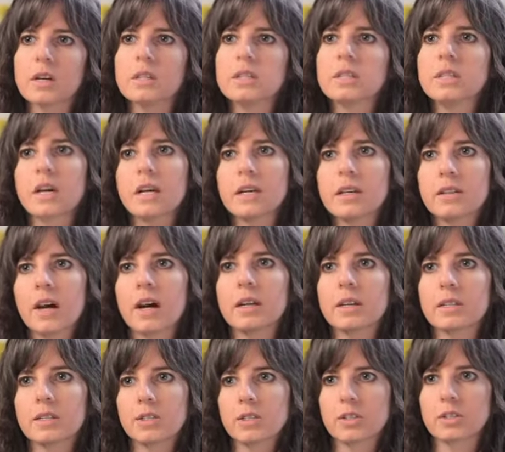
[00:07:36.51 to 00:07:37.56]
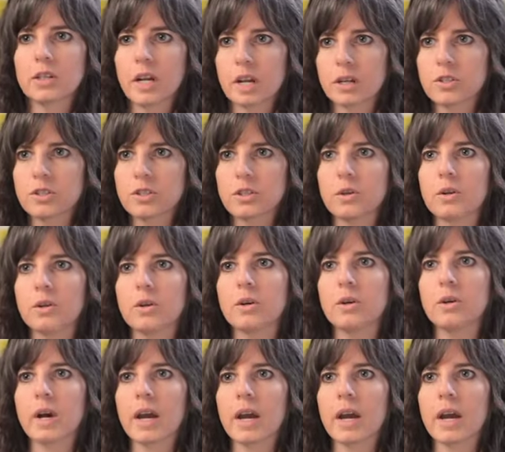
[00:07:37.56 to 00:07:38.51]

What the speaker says: Take that into your next goal